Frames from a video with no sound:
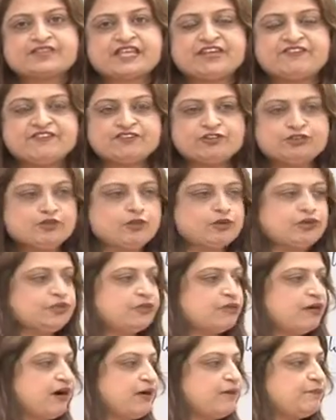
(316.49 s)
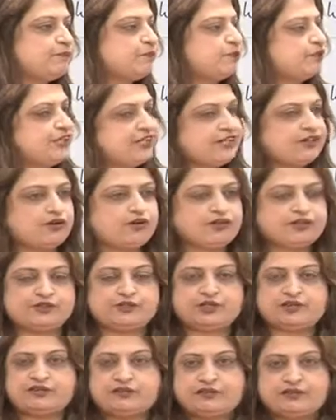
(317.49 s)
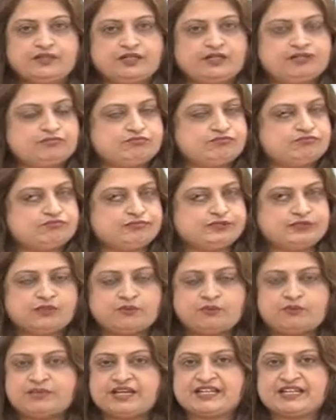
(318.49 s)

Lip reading: If you know you are putting or you're